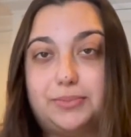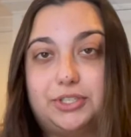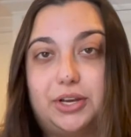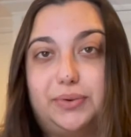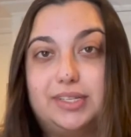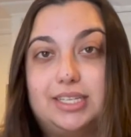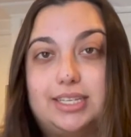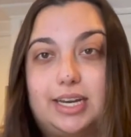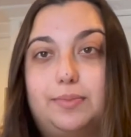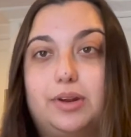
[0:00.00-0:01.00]
So
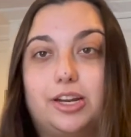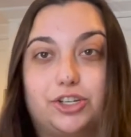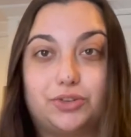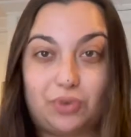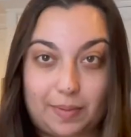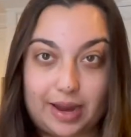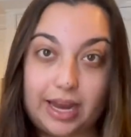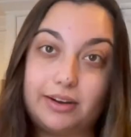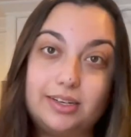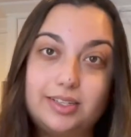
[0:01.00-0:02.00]
instead I'm gonna just run my
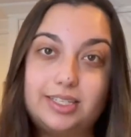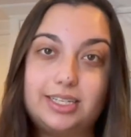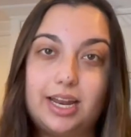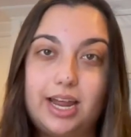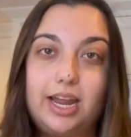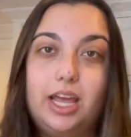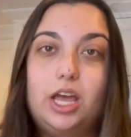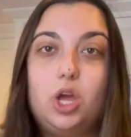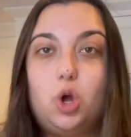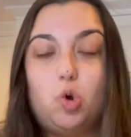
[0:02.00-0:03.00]
errands today,
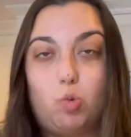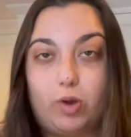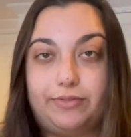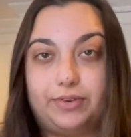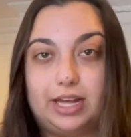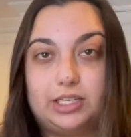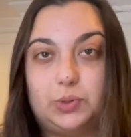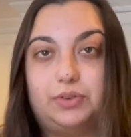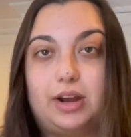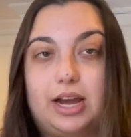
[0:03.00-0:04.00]
wait for that to
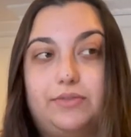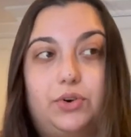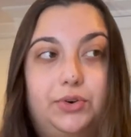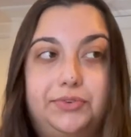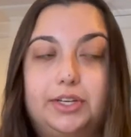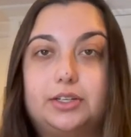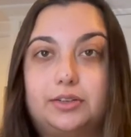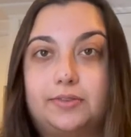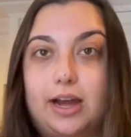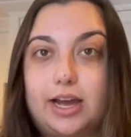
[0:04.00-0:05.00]
arrive. Hopefully it
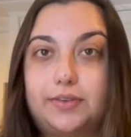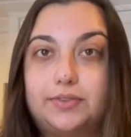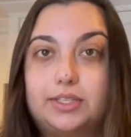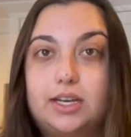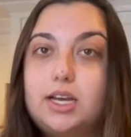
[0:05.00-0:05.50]
arrives